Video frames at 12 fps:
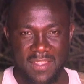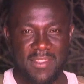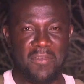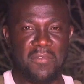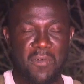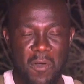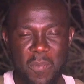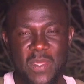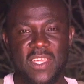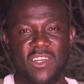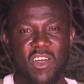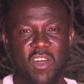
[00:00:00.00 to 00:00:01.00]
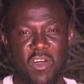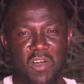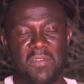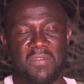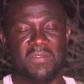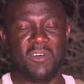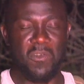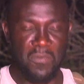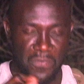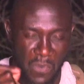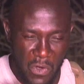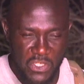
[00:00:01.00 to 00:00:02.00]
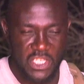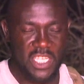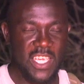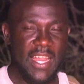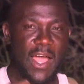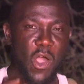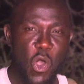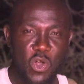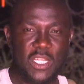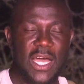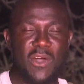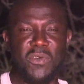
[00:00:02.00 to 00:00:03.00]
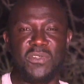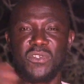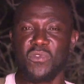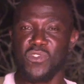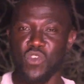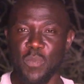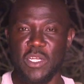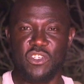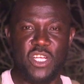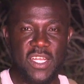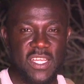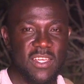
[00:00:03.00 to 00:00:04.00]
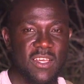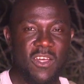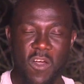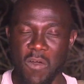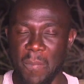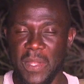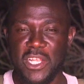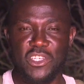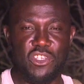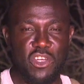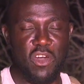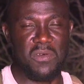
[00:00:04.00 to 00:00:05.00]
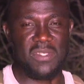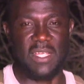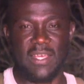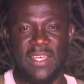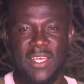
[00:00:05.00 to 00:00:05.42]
the forming of forging in a hothouse or super training of a military officer.